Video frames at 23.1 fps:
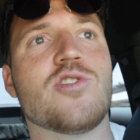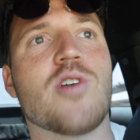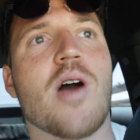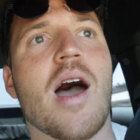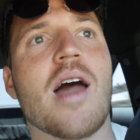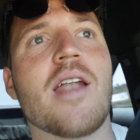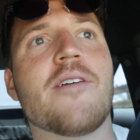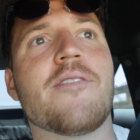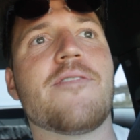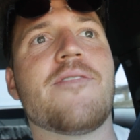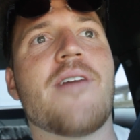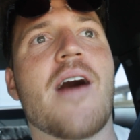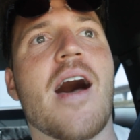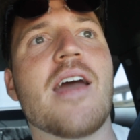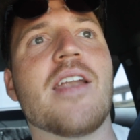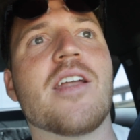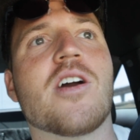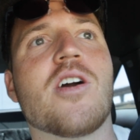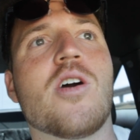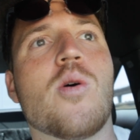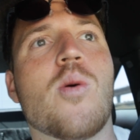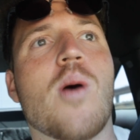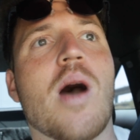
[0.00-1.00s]
Try to find
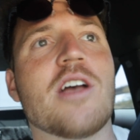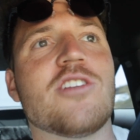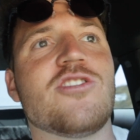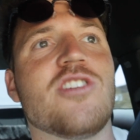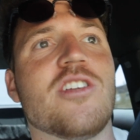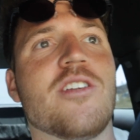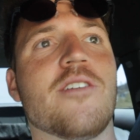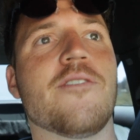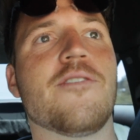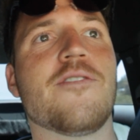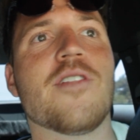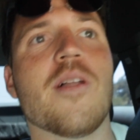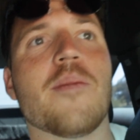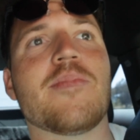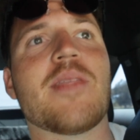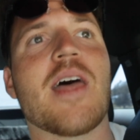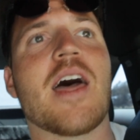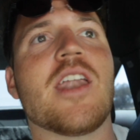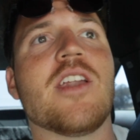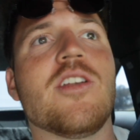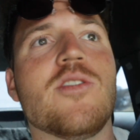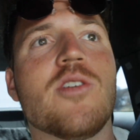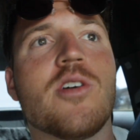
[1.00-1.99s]
a question and flip
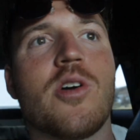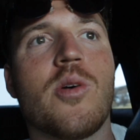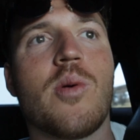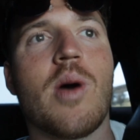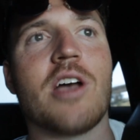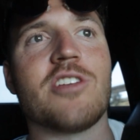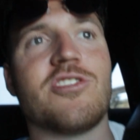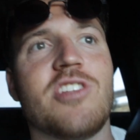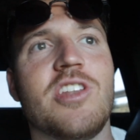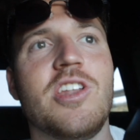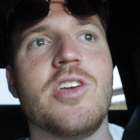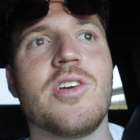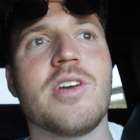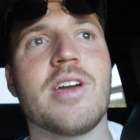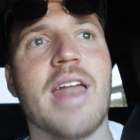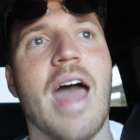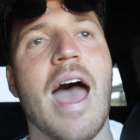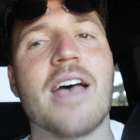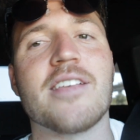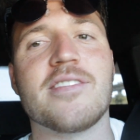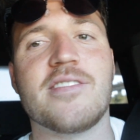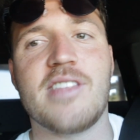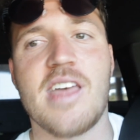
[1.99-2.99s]
that into a question that you could
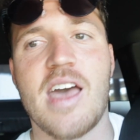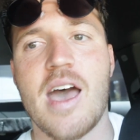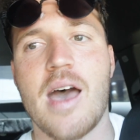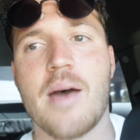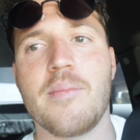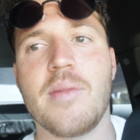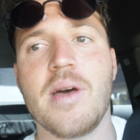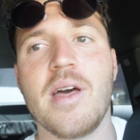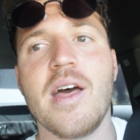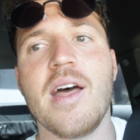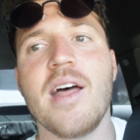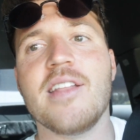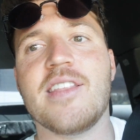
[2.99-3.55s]
ask them